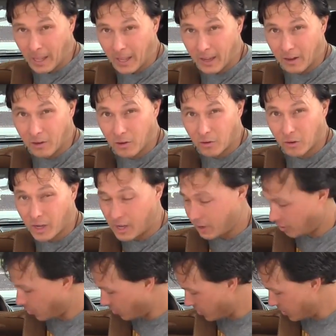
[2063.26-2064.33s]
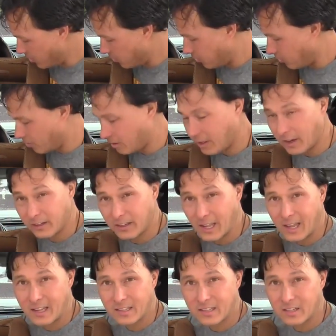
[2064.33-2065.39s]
pale, kind of greenish. They're like
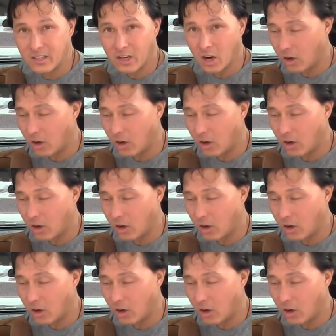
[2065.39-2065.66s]
nice and